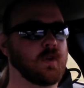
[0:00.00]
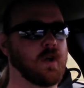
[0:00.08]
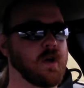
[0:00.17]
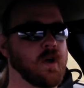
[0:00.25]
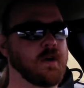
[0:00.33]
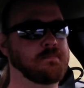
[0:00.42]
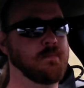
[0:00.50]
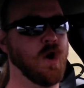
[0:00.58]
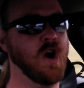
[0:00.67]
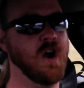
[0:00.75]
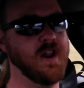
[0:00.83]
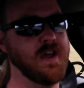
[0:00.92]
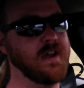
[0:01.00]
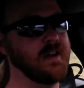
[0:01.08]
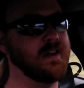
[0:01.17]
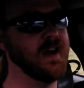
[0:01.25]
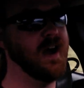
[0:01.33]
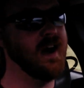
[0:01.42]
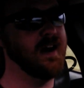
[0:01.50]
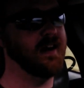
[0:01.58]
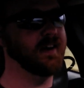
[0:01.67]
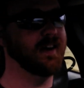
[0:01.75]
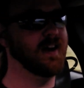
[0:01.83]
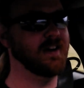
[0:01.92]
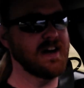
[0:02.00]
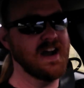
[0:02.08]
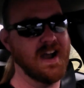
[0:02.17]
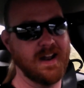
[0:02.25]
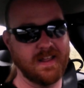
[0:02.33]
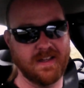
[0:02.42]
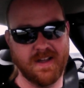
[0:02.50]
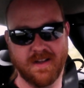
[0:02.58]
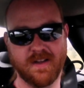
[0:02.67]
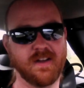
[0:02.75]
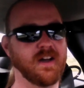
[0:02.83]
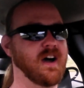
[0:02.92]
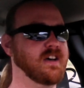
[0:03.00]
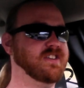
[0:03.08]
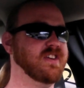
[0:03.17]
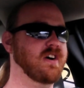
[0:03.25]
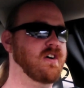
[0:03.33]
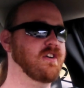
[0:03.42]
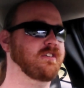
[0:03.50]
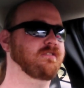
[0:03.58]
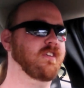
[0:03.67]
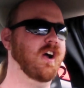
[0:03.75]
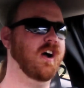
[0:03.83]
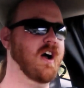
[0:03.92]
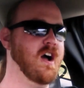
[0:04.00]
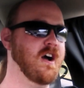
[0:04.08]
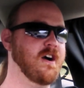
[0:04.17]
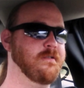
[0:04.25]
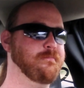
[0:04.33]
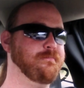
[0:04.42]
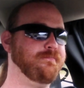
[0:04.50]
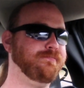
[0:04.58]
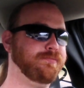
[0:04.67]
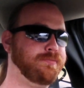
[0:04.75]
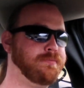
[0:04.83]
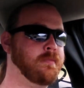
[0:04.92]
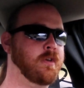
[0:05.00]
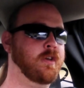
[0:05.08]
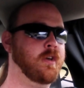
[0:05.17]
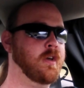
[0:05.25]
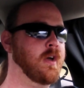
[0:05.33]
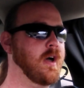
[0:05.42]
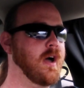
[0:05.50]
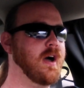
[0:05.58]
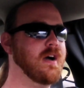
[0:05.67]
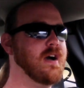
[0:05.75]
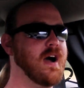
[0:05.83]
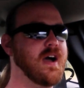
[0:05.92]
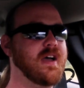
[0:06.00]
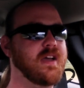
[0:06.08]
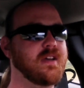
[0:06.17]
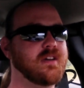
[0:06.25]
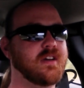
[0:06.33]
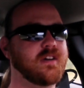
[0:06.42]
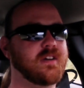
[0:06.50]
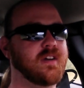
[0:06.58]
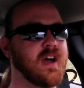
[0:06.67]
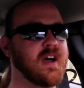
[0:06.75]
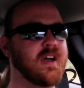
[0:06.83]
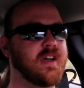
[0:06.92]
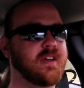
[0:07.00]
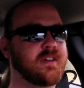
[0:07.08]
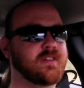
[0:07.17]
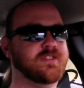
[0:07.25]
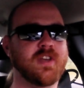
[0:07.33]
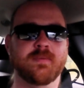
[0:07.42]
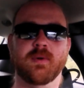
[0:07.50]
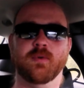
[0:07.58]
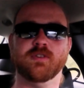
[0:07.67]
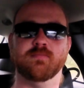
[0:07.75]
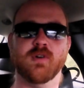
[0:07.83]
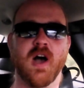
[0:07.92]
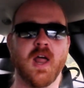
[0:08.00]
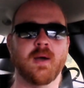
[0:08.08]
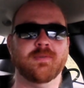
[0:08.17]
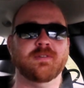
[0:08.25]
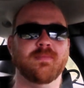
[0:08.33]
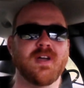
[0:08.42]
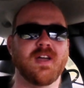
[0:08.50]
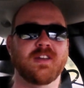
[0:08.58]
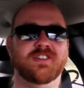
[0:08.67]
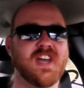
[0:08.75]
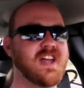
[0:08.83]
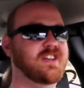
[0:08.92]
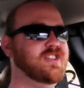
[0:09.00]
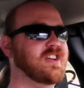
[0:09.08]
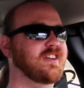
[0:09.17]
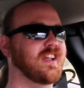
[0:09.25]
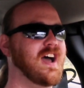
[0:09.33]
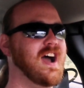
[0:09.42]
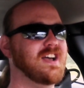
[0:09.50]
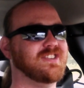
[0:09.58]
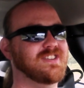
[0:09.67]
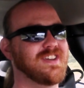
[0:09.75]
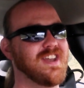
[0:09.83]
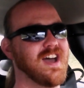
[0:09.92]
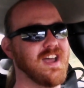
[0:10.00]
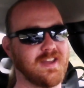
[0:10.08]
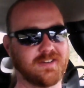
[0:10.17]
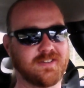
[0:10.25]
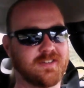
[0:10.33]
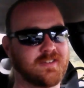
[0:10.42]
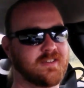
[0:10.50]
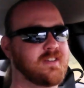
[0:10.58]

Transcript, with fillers: Good morning. Uh, alrighty, how's it going? Um, I, uh, I something was brought up to my attention last night,